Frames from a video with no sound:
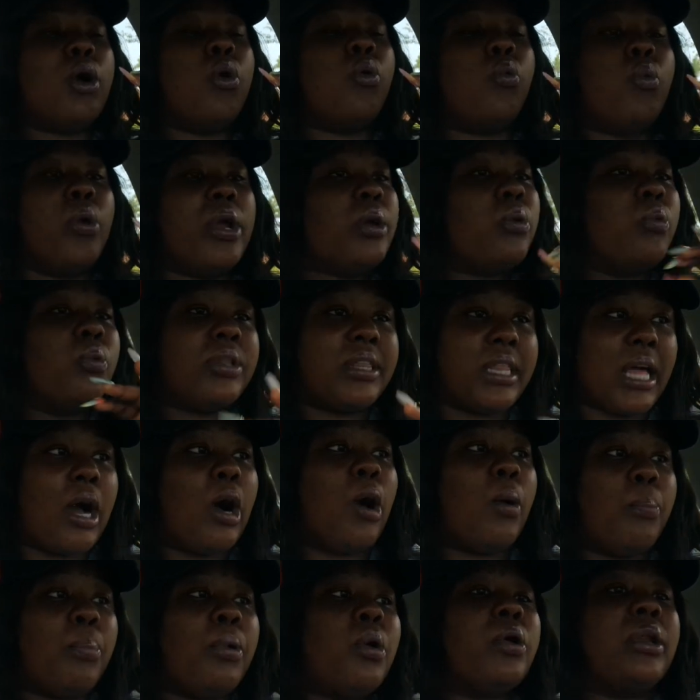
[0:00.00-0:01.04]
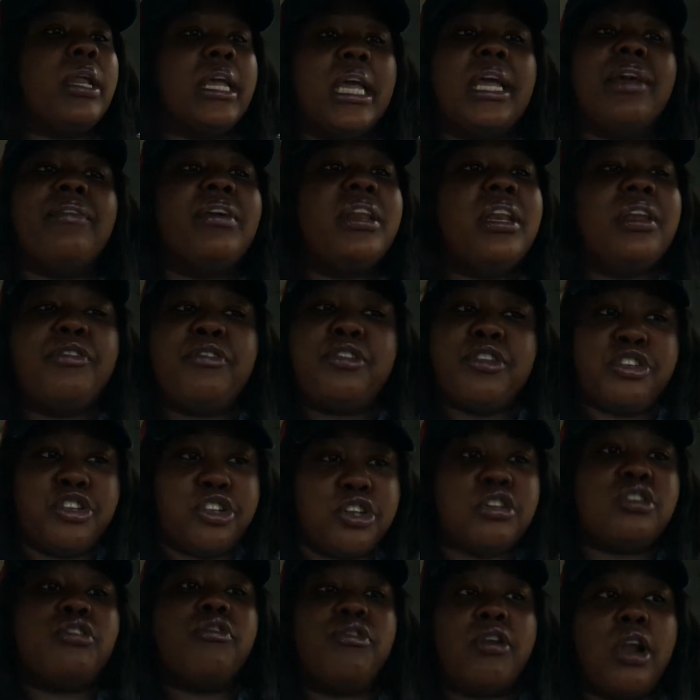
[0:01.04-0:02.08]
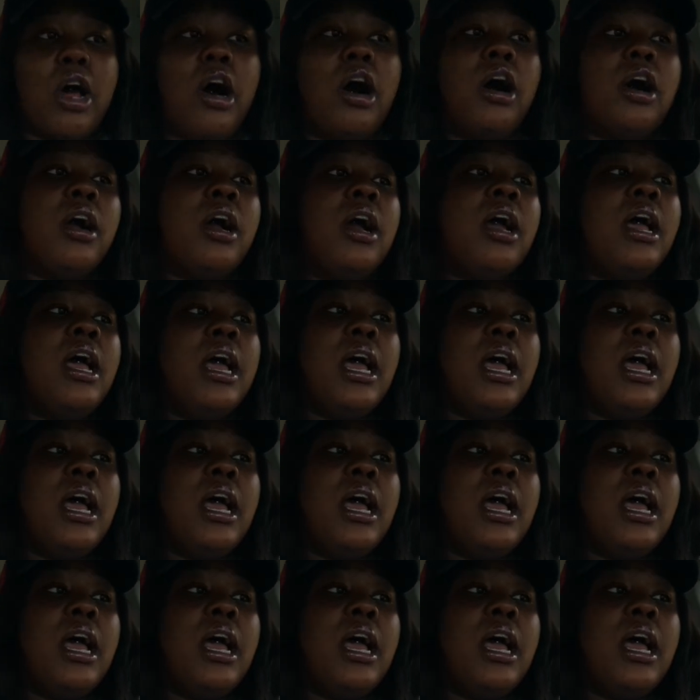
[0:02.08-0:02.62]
a week without uploading, even if it's just a vlog.